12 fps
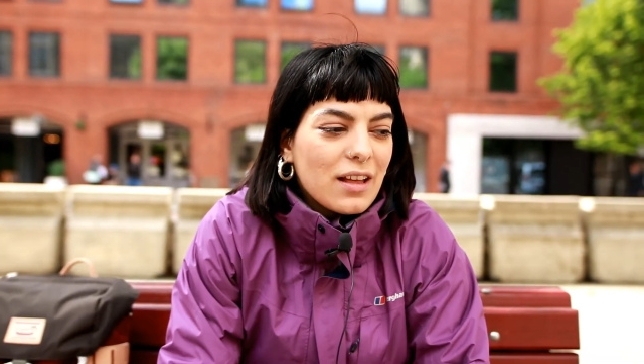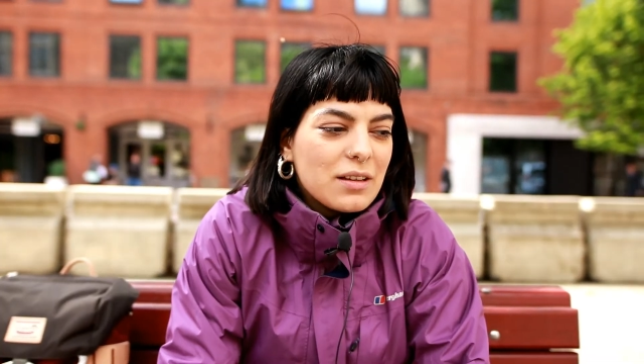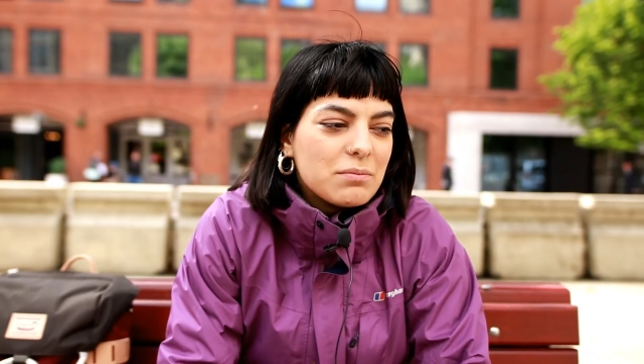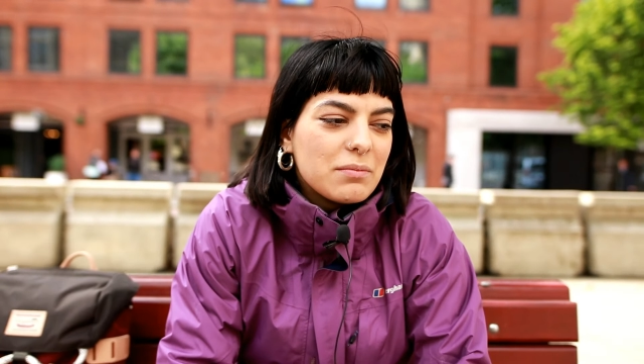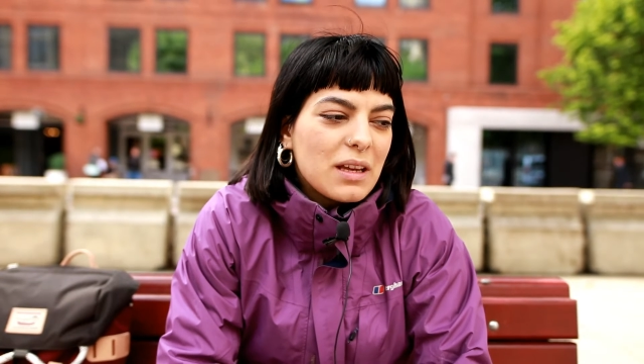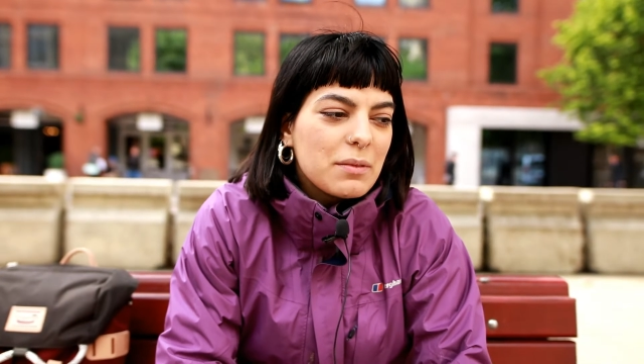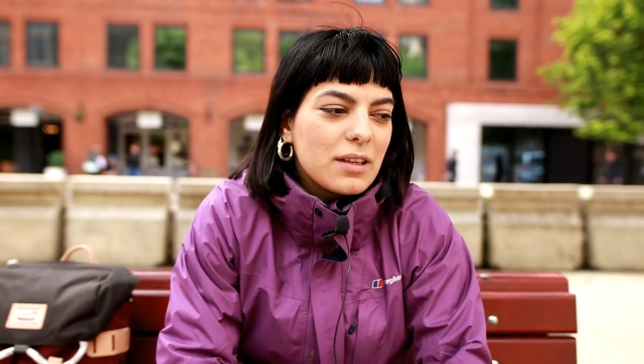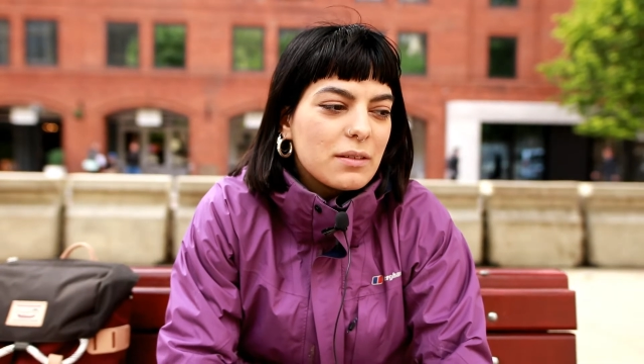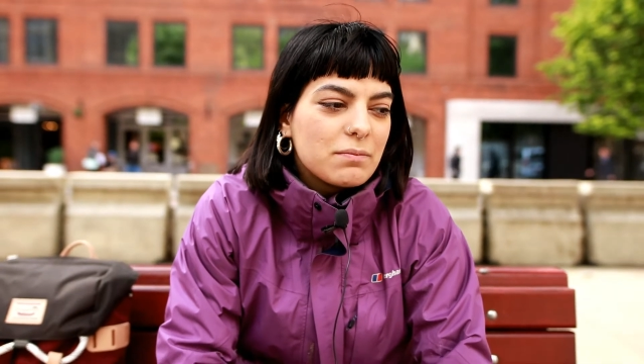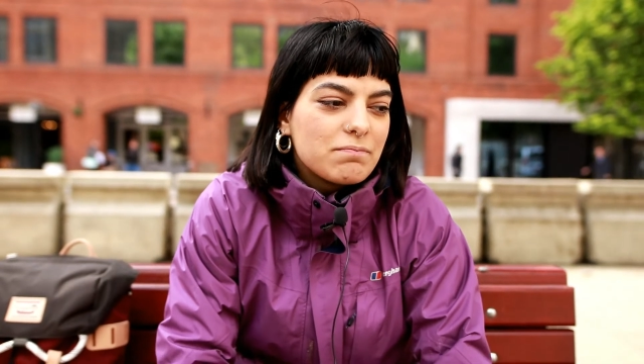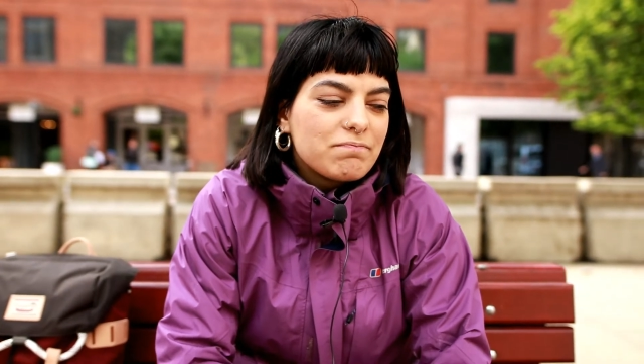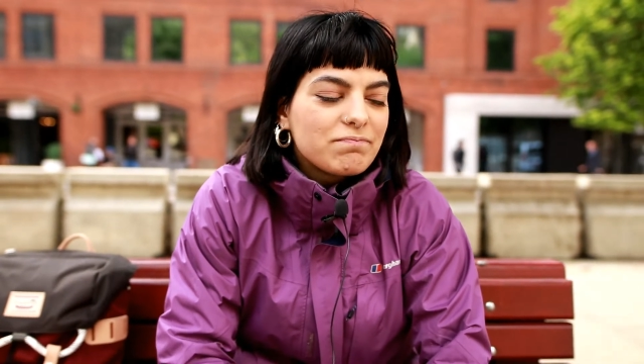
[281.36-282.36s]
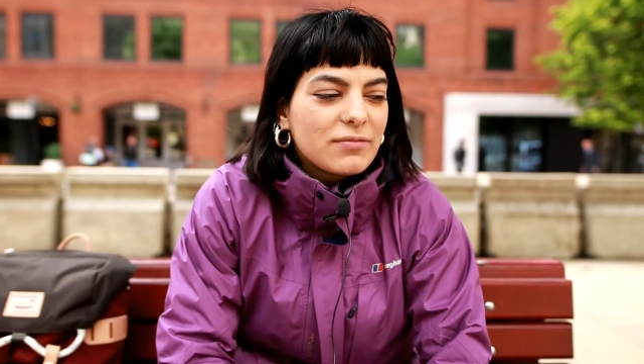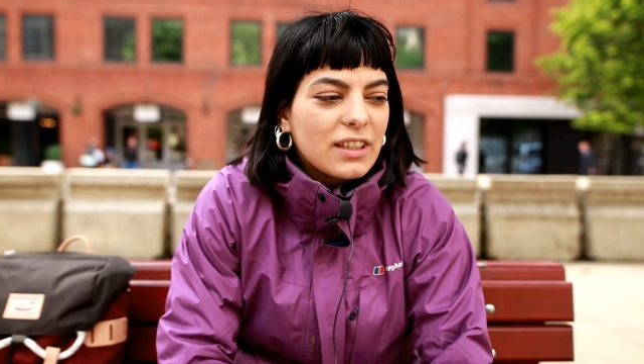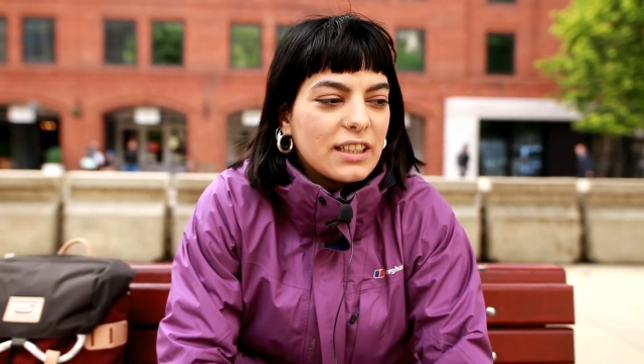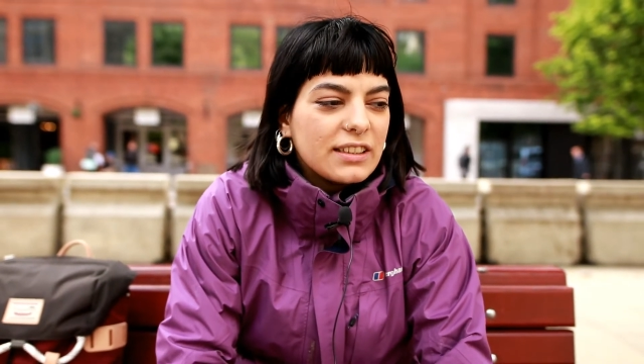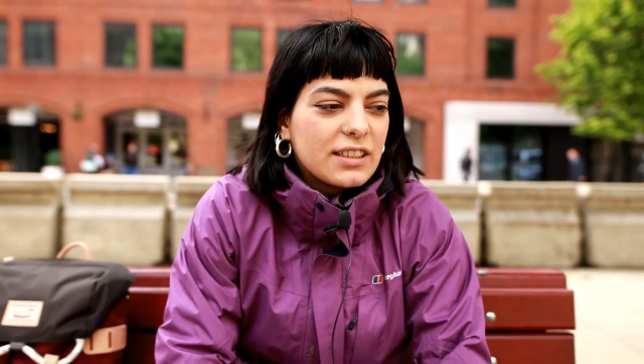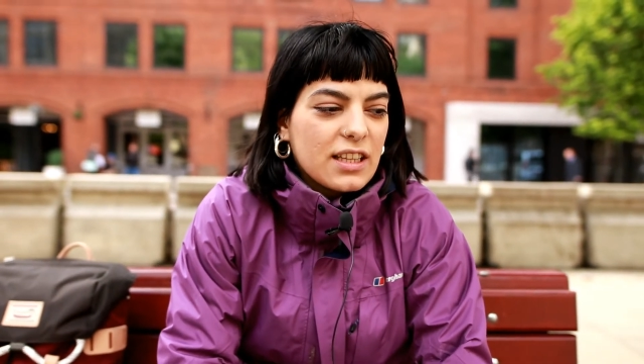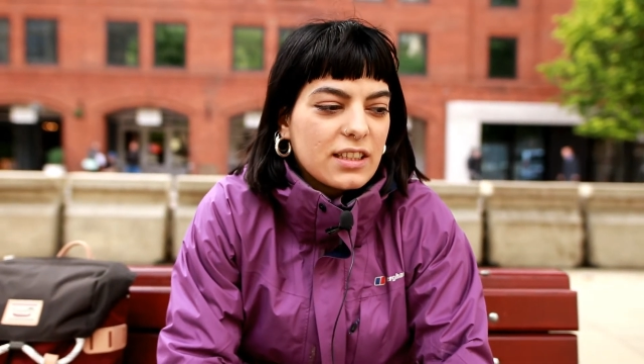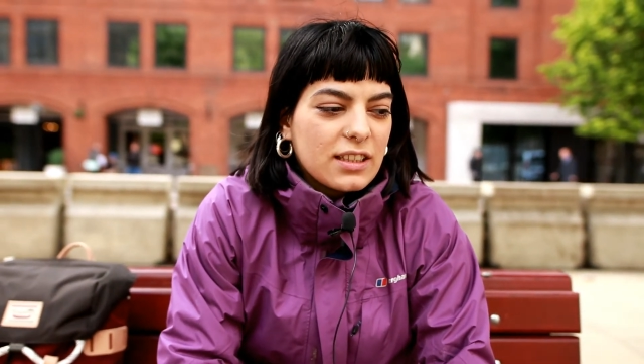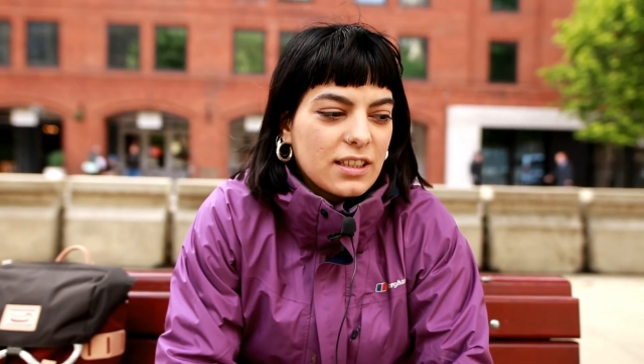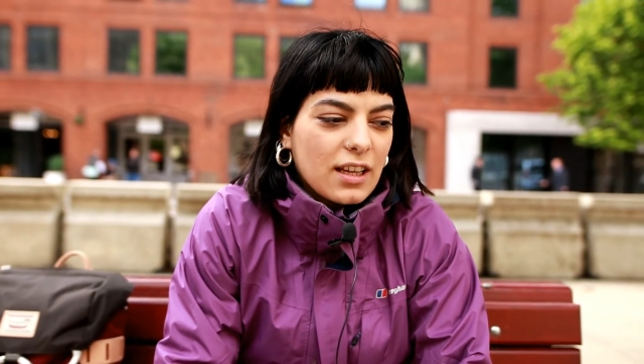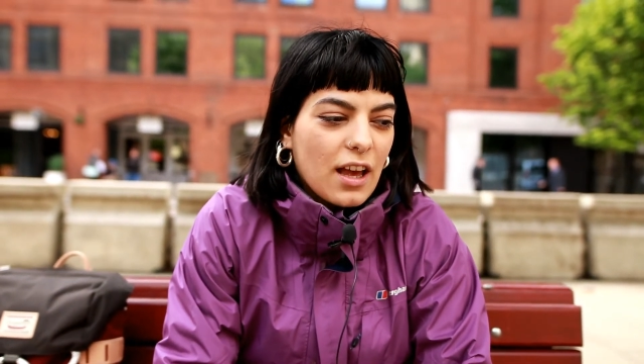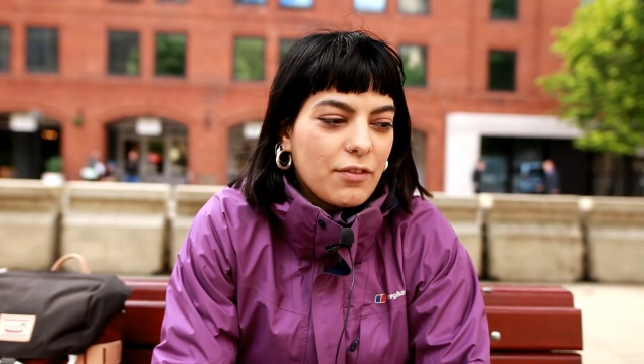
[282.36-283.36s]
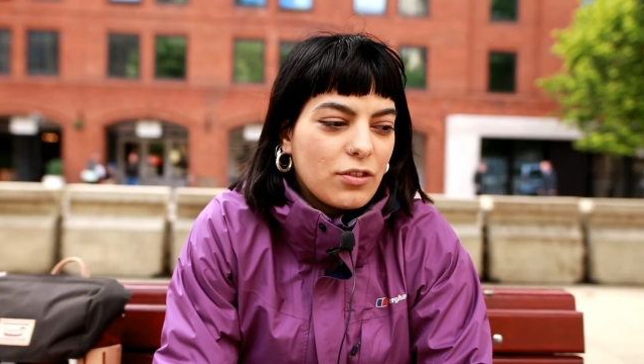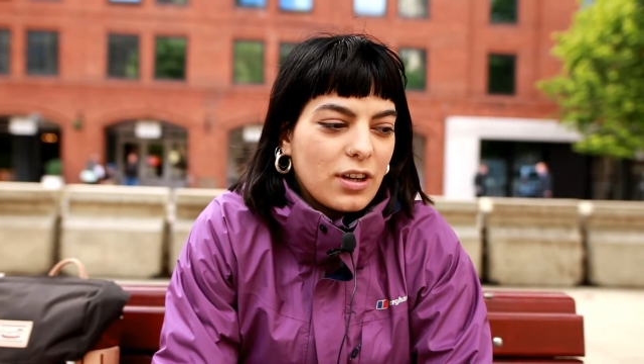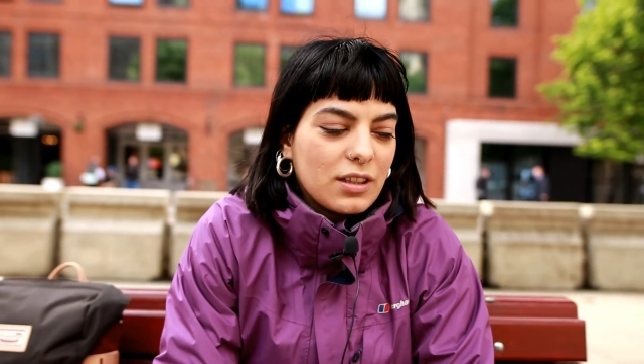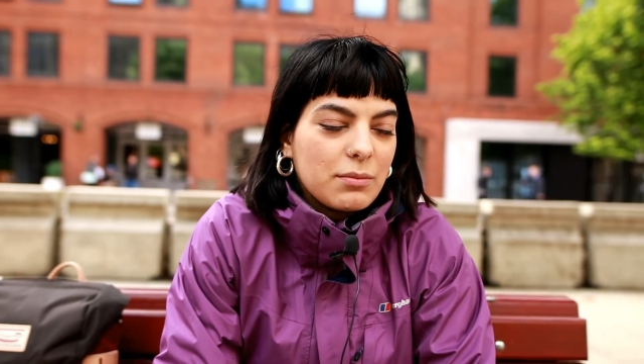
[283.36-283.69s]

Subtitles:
maybe it's that I forget